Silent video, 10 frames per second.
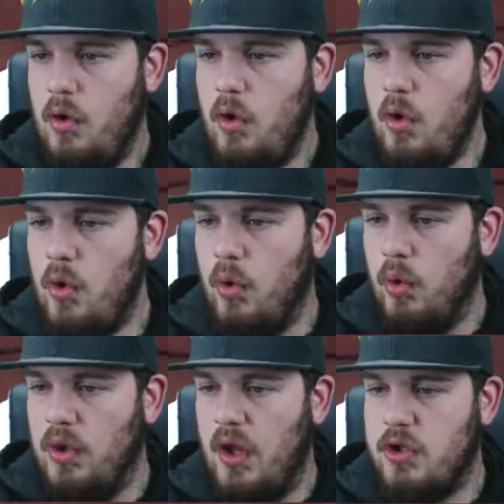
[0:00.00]
Ooh,
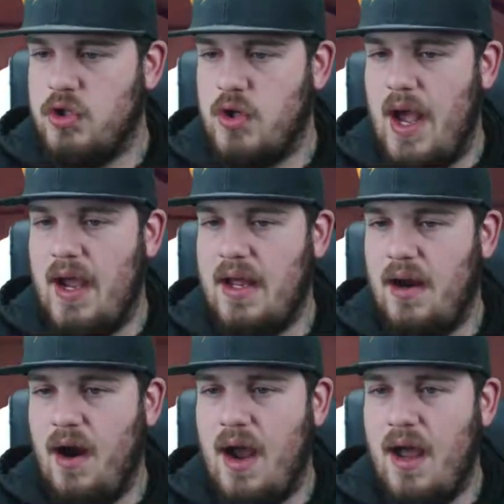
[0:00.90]
little dragon.
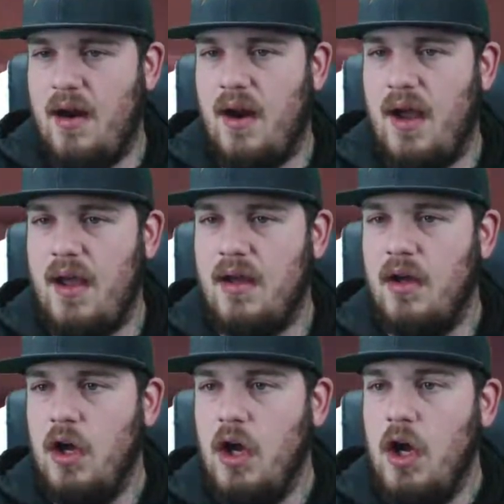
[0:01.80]
All right, all right.
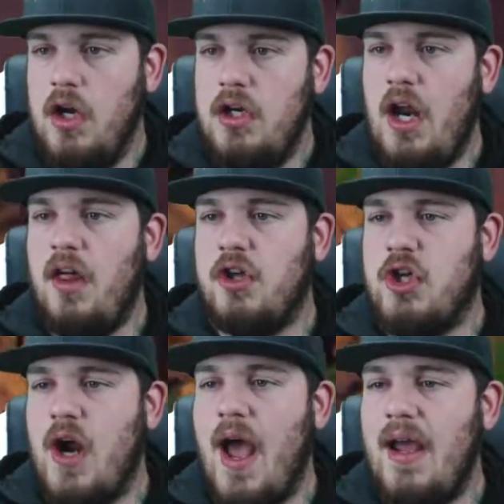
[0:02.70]
Another
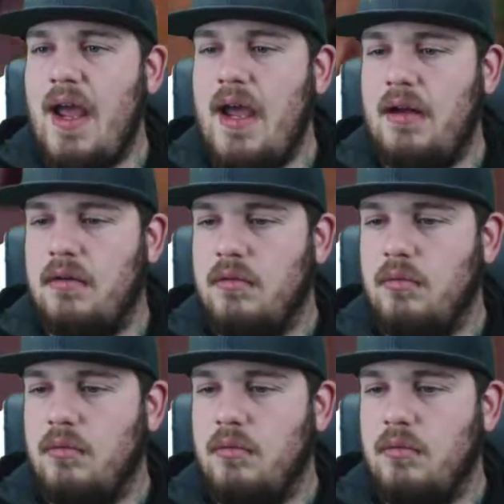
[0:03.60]
dragon!